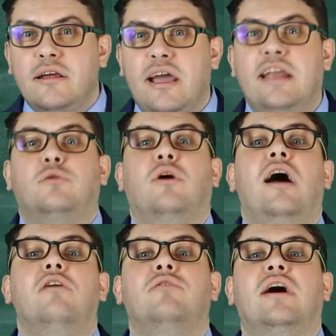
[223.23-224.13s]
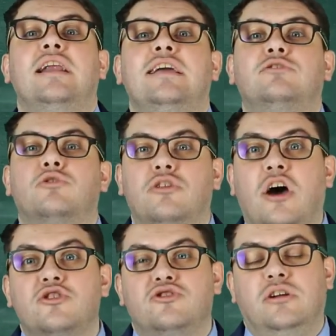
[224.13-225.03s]
and to have an
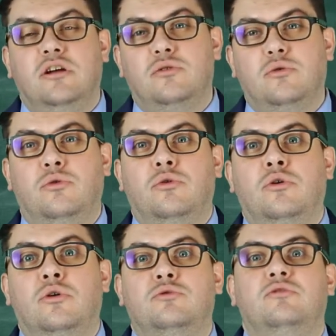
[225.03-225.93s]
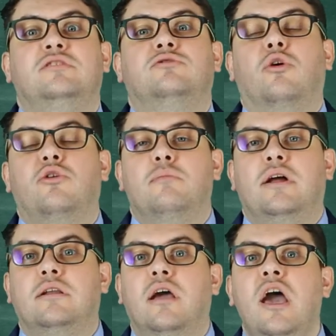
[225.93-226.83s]
introduction to this
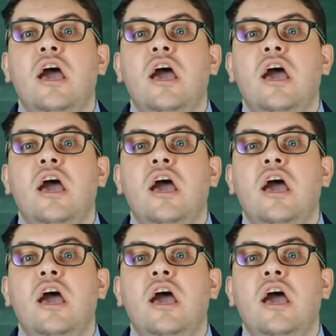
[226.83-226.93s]
document.